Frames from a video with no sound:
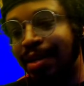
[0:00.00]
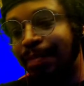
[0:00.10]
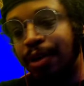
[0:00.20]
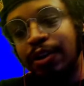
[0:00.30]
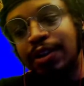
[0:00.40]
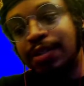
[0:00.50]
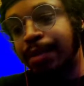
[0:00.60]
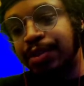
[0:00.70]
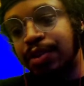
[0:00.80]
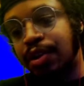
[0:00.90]
bought this
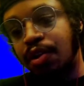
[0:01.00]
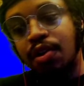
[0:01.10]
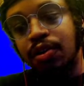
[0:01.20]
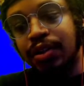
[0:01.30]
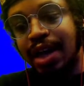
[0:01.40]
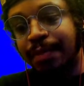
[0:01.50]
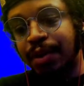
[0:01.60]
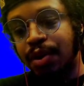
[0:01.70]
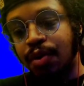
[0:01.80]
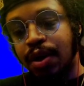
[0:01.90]
mixer a long time
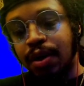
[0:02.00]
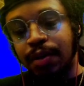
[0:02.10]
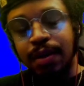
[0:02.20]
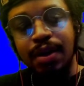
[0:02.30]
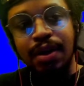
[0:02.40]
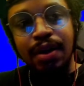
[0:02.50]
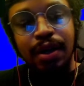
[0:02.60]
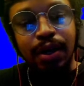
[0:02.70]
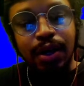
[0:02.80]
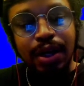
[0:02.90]
ago, a
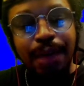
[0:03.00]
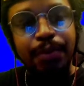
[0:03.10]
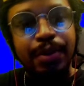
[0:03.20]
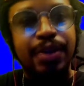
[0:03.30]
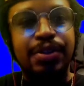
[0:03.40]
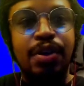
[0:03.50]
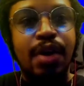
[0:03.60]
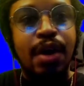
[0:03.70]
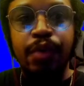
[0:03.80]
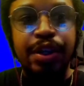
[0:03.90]
couple years ago.
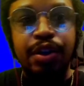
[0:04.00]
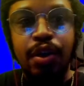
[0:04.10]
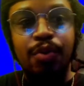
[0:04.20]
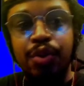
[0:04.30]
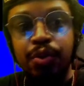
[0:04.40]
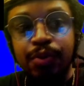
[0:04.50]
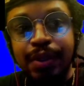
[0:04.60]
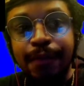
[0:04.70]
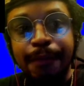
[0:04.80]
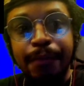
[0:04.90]
I really don't use
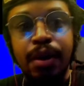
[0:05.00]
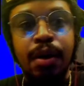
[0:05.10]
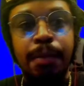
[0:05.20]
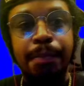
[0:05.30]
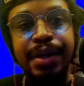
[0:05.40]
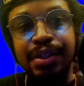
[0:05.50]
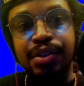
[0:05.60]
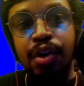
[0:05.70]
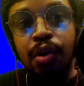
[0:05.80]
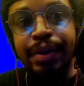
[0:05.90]
it, but it's
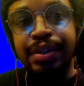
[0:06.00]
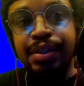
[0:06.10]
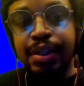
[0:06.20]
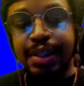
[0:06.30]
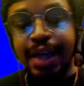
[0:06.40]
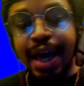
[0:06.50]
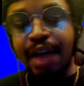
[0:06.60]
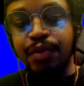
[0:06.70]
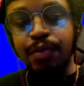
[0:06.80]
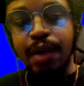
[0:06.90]
always good to
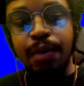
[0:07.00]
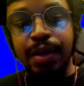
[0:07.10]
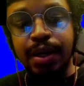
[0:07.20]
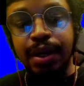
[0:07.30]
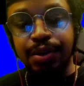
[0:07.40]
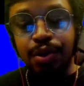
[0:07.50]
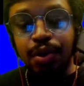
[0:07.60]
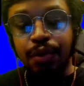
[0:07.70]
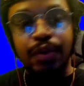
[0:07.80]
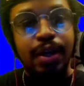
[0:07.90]
have around because,
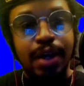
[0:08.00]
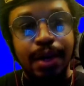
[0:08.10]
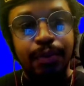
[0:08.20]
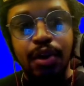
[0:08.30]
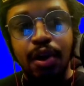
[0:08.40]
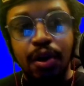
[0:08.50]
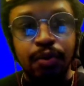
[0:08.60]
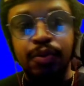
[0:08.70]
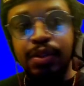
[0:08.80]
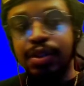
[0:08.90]
if you get a couple
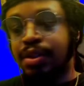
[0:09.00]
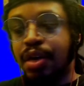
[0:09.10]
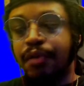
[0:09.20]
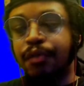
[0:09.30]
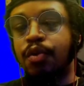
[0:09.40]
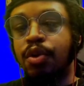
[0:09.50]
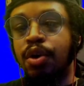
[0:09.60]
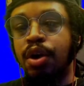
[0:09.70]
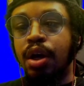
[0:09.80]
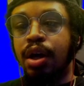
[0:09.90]
dongles and stuff or
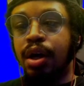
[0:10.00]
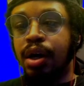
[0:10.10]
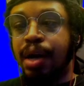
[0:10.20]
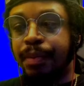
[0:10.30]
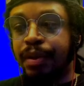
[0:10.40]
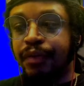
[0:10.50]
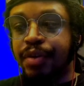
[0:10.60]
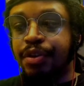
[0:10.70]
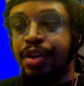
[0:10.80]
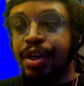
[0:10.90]
a couple of
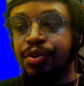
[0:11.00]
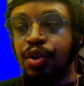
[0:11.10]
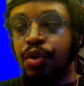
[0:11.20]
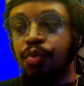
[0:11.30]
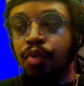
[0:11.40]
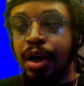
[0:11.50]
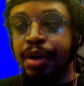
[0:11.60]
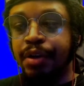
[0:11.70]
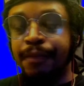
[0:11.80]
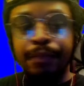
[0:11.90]
other things, you could run